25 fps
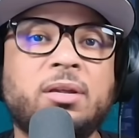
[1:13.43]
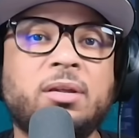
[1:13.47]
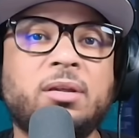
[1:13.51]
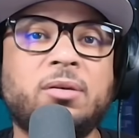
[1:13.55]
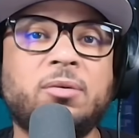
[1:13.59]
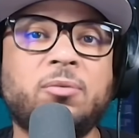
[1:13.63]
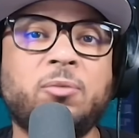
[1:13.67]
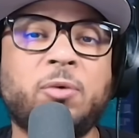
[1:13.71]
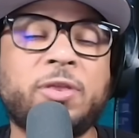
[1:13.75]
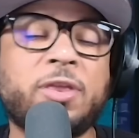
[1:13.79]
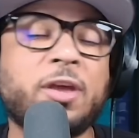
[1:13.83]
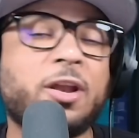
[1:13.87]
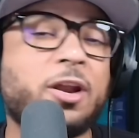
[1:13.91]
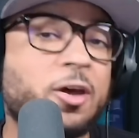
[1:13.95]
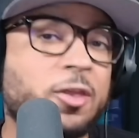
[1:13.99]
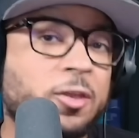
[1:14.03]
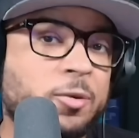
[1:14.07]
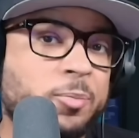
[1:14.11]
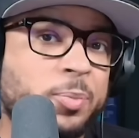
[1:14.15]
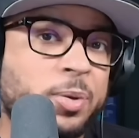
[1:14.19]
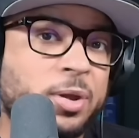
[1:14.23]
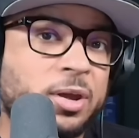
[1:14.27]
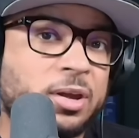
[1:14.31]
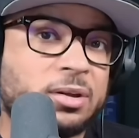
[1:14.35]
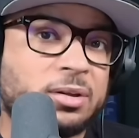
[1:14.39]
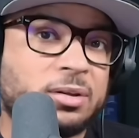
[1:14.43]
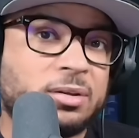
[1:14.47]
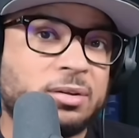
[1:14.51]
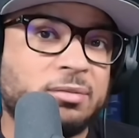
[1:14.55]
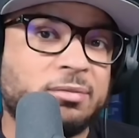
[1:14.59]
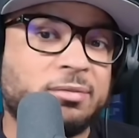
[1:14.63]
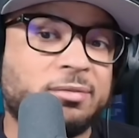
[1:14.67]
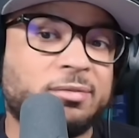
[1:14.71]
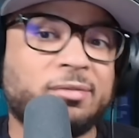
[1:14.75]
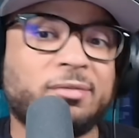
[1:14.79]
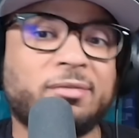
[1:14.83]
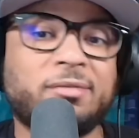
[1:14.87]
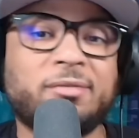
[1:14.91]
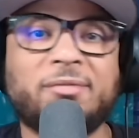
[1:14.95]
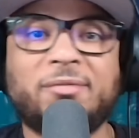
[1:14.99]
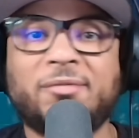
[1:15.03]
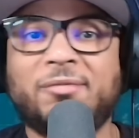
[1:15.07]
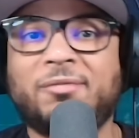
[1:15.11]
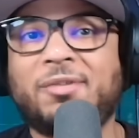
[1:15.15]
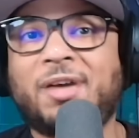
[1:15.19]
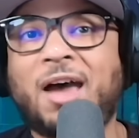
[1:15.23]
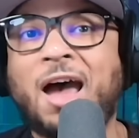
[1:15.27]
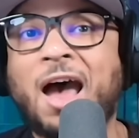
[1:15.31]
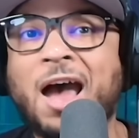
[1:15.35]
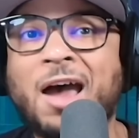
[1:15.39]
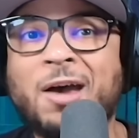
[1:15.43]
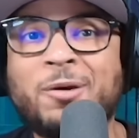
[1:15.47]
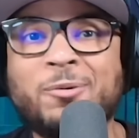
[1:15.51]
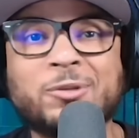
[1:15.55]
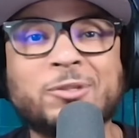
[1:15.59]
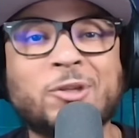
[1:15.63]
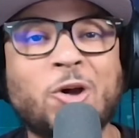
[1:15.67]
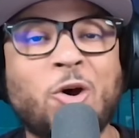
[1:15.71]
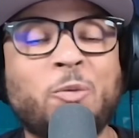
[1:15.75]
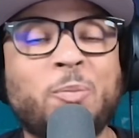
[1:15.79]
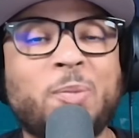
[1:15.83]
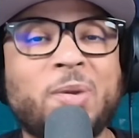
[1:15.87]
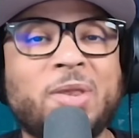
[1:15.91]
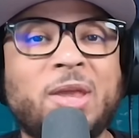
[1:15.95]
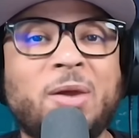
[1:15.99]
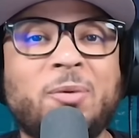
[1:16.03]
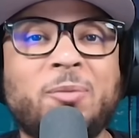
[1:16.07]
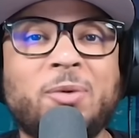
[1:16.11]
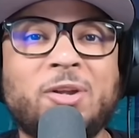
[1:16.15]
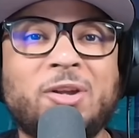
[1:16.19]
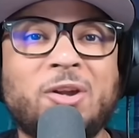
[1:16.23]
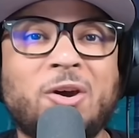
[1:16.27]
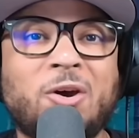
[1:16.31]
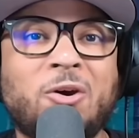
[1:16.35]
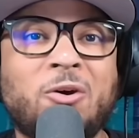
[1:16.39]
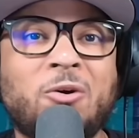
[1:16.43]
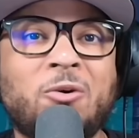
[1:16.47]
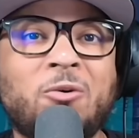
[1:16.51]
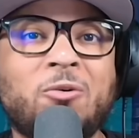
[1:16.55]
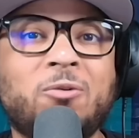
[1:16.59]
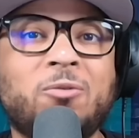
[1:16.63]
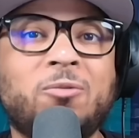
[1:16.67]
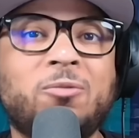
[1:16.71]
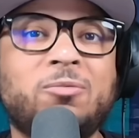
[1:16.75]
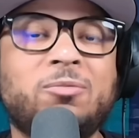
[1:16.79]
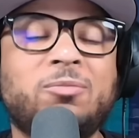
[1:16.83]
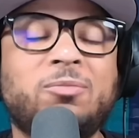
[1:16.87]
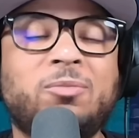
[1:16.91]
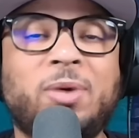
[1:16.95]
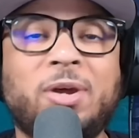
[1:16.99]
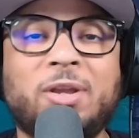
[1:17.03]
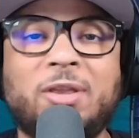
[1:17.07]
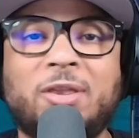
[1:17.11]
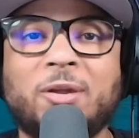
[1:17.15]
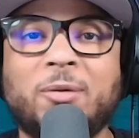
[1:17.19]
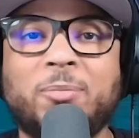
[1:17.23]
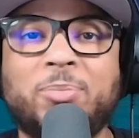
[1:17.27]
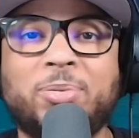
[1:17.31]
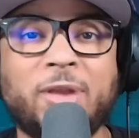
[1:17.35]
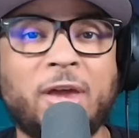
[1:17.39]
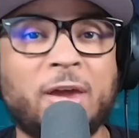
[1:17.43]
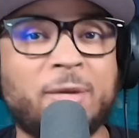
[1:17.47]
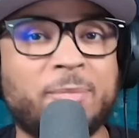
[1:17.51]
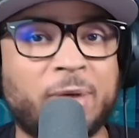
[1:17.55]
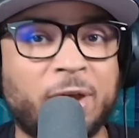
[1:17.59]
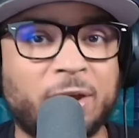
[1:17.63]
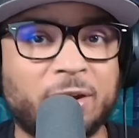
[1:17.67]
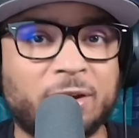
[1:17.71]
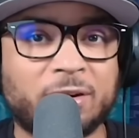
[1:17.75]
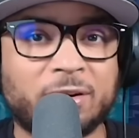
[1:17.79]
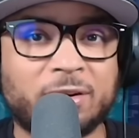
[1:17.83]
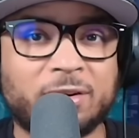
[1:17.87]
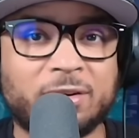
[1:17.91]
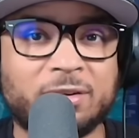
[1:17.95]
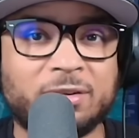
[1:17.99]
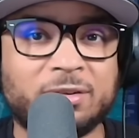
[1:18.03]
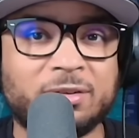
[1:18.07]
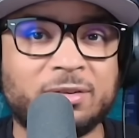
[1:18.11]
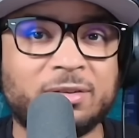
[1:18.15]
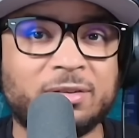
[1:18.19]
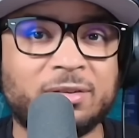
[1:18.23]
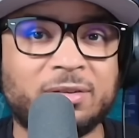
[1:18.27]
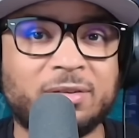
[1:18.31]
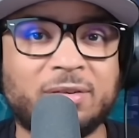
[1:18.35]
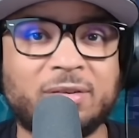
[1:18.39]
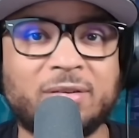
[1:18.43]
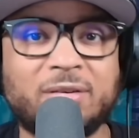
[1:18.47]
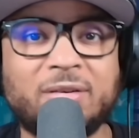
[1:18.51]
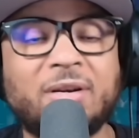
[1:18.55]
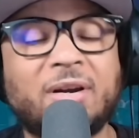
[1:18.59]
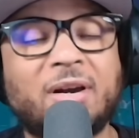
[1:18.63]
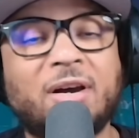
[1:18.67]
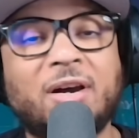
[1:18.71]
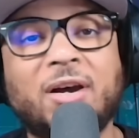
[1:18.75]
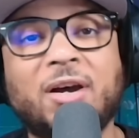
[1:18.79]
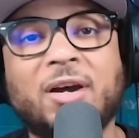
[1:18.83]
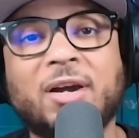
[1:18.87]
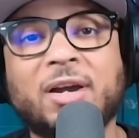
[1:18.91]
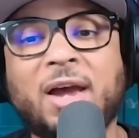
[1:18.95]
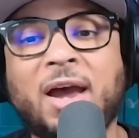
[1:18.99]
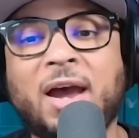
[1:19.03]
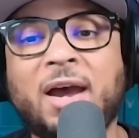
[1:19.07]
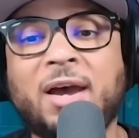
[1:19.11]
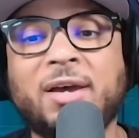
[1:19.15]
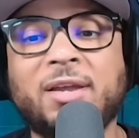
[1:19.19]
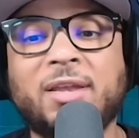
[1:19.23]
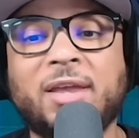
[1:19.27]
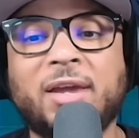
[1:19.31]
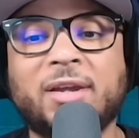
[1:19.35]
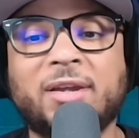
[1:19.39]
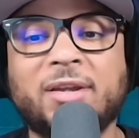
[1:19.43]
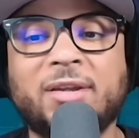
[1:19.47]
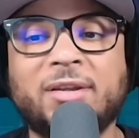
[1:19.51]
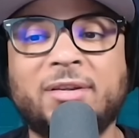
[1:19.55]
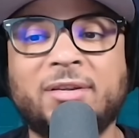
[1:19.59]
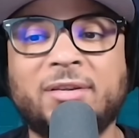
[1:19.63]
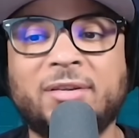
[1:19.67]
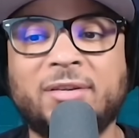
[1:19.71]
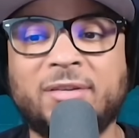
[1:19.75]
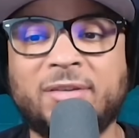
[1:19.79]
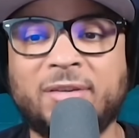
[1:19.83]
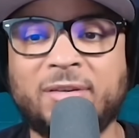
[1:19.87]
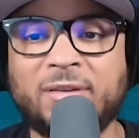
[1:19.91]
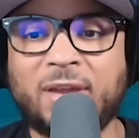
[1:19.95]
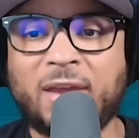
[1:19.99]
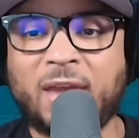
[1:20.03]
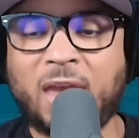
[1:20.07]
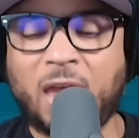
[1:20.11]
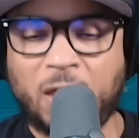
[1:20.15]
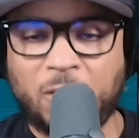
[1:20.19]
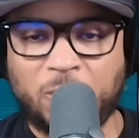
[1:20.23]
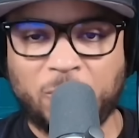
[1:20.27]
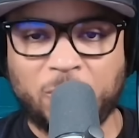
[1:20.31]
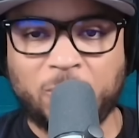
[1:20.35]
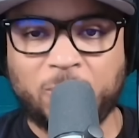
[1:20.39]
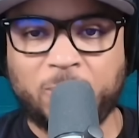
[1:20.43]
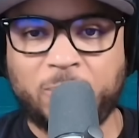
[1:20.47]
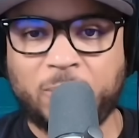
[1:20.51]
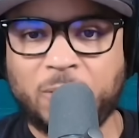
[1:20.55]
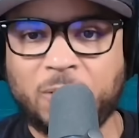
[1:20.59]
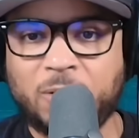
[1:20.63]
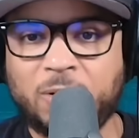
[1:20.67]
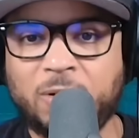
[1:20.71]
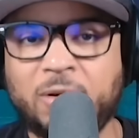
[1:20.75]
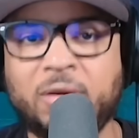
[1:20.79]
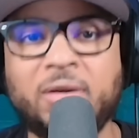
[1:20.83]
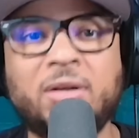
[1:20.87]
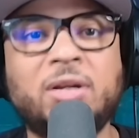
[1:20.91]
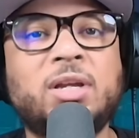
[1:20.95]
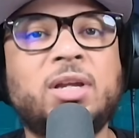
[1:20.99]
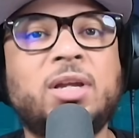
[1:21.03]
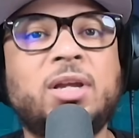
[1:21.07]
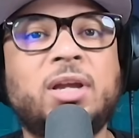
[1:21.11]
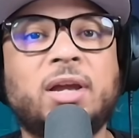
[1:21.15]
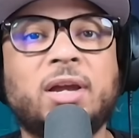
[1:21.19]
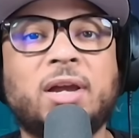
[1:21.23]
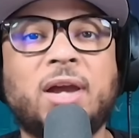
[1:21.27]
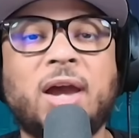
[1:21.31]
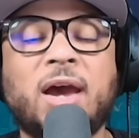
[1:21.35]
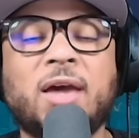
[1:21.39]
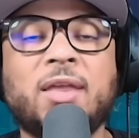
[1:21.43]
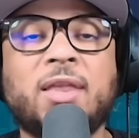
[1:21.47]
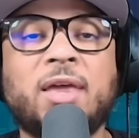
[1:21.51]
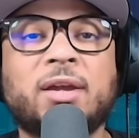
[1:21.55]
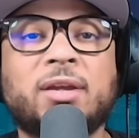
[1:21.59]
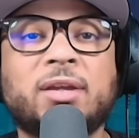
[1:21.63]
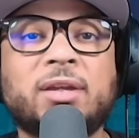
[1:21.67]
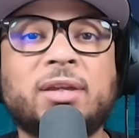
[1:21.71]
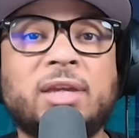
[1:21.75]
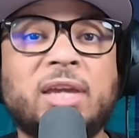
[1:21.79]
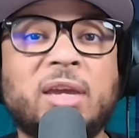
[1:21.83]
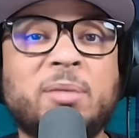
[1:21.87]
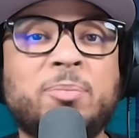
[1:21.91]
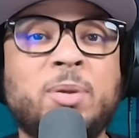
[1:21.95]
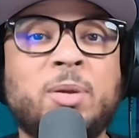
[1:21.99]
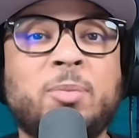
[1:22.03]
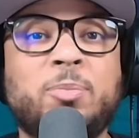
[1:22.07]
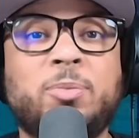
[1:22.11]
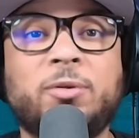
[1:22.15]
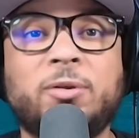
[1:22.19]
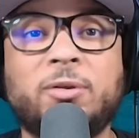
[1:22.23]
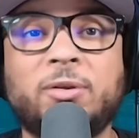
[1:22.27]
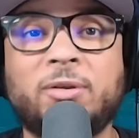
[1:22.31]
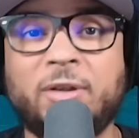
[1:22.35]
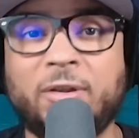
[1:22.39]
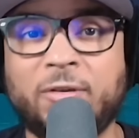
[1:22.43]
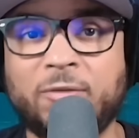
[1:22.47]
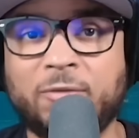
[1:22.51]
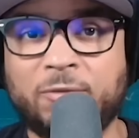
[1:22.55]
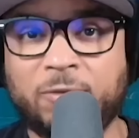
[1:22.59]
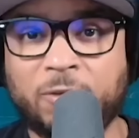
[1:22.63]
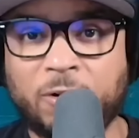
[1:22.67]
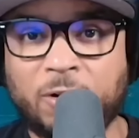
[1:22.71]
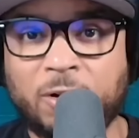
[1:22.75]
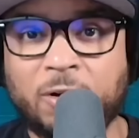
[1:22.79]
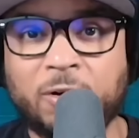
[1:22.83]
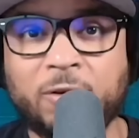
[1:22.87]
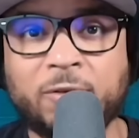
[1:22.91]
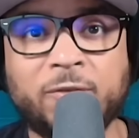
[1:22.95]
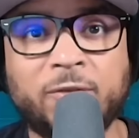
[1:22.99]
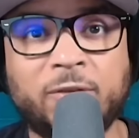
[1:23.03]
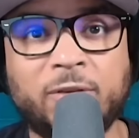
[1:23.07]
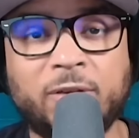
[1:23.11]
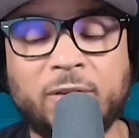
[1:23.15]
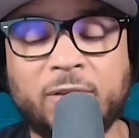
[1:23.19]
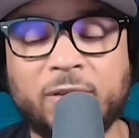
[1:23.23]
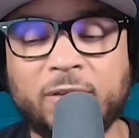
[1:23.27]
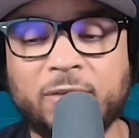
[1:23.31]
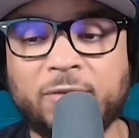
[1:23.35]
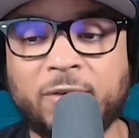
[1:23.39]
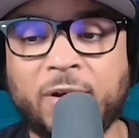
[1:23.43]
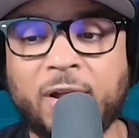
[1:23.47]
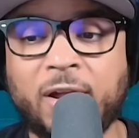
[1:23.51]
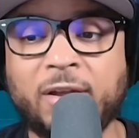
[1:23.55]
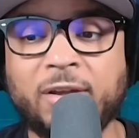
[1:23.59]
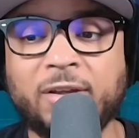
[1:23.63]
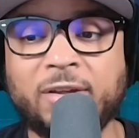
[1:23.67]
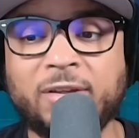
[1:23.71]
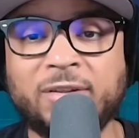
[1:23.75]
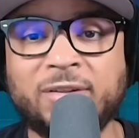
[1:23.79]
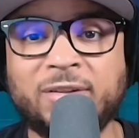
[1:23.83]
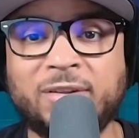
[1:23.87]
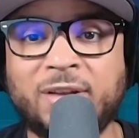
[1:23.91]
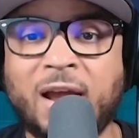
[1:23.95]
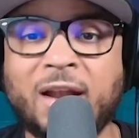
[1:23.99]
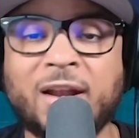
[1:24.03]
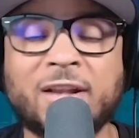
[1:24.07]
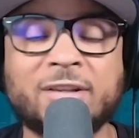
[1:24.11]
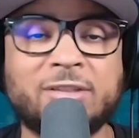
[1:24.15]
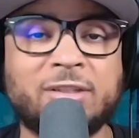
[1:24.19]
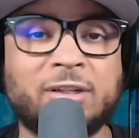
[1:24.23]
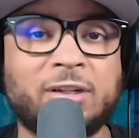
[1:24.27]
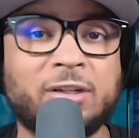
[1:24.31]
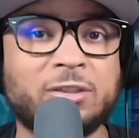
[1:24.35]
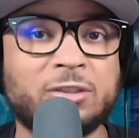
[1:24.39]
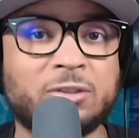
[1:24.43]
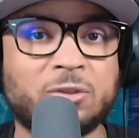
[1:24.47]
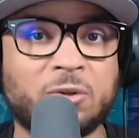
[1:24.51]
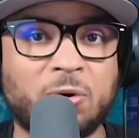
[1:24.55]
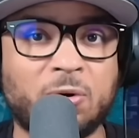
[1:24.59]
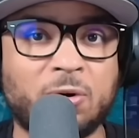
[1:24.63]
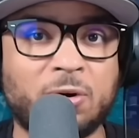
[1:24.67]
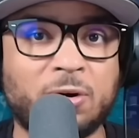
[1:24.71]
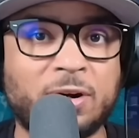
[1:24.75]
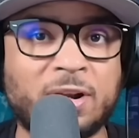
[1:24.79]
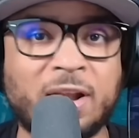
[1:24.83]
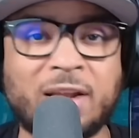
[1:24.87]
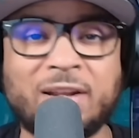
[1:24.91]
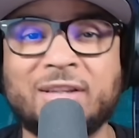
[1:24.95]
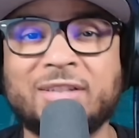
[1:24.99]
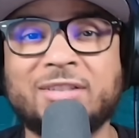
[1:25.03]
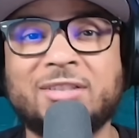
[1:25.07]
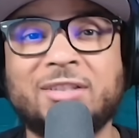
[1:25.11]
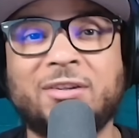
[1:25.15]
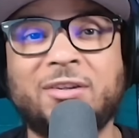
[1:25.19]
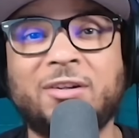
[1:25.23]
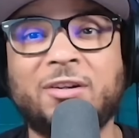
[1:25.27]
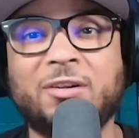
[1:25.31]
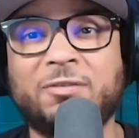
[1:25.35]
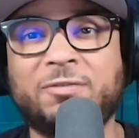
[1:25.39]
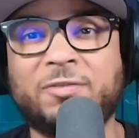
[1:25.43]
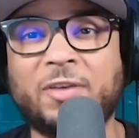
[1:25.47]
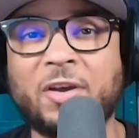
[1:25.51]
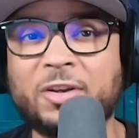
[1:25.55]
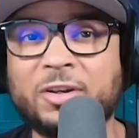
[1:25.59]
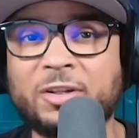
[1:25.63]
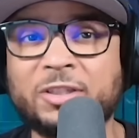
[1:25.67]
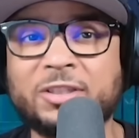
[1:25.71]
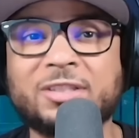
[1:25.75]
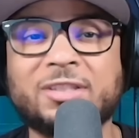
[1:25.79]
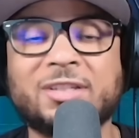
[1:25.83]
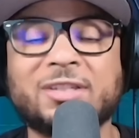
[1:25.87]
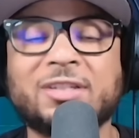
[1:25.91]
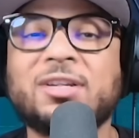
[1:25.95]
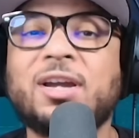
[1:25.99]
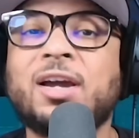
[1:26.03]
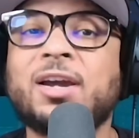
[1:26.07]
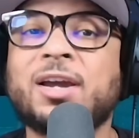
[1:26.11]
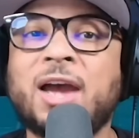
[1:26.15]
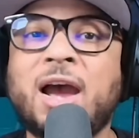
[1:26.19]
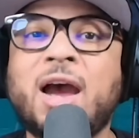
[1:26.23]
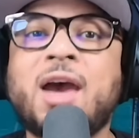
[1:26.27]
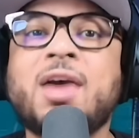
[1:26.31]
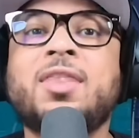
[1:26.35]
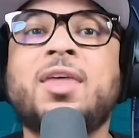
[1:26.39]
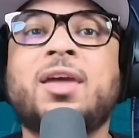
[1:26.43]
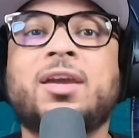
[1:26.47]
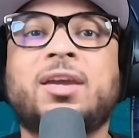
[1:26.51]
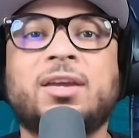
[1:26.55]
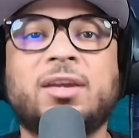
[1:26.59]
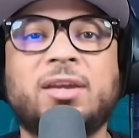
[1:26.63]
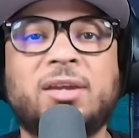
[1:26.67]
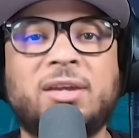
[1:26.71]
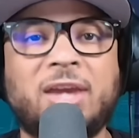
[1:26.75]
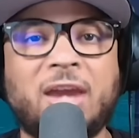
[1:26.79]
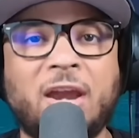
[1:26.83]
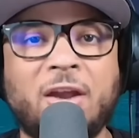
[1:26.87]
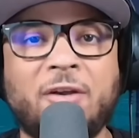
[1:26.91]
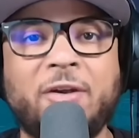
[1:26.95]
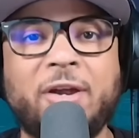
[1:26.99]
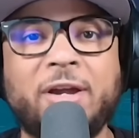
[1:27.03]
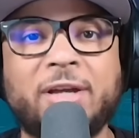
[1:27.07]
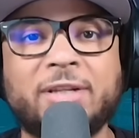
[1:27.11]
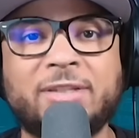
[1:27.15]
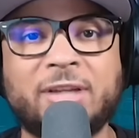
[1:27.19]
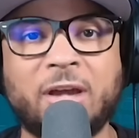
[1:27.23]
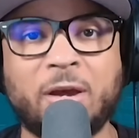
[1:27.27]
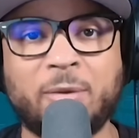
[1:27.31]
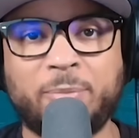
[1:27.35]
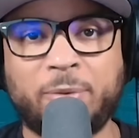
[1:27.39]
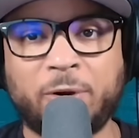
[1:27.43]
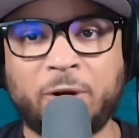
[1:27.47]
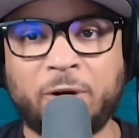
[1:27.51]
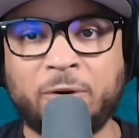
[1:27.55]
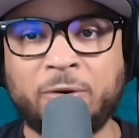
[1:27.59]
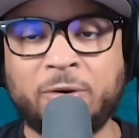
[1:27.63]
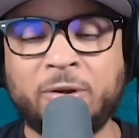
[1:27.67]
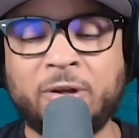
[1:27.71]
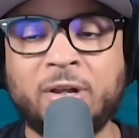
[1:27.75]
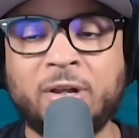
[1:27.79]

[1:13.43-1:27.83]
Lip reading: With that other pick, I was hoping they would go with a playmaker, a guy that can handle the ball, a guy that can get people involved, right? Not necessarily a scorer, not necessarily a defender, just a guy that can carry a tempo